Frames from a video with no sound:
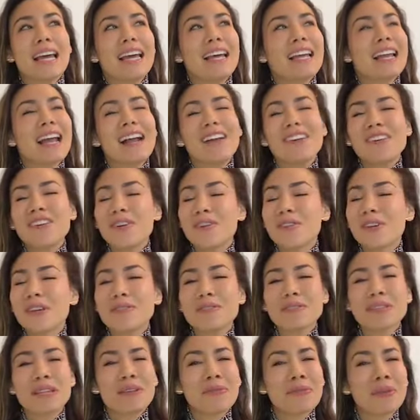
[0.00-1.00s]
And I don't know,
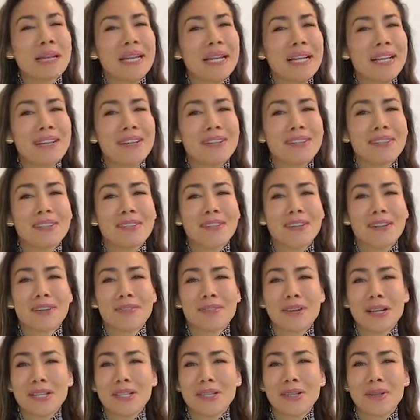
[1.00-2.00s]
he was like reading a
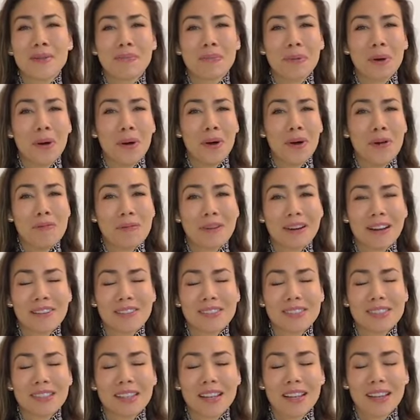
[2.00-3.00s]
Rachel a poem and
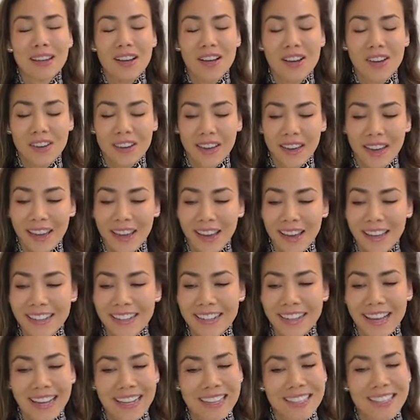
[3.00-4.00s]
I was like,
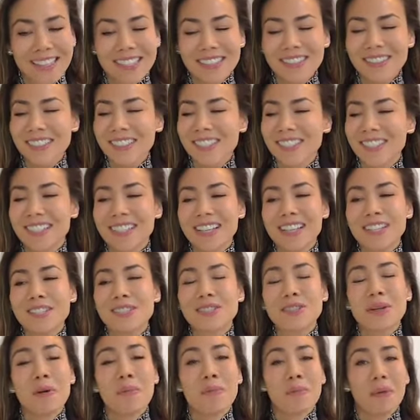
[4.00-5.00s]
okay, next. It's just, I
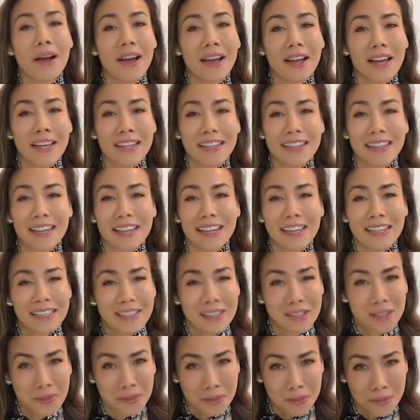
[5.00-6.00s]
just don't buy it. Like,
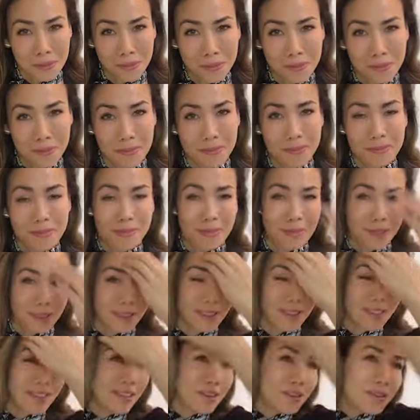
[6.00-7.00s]

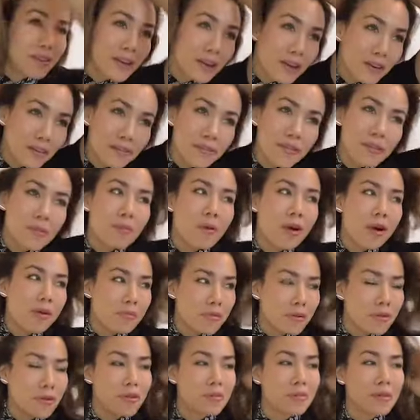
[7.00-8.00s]
you're there for the
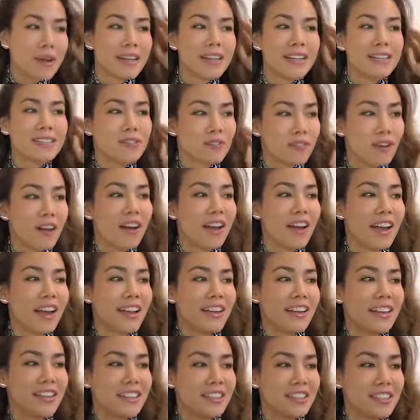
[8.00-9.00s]
waboom and it's
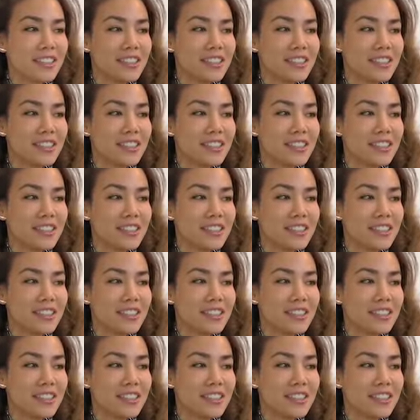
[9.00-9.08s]
fine.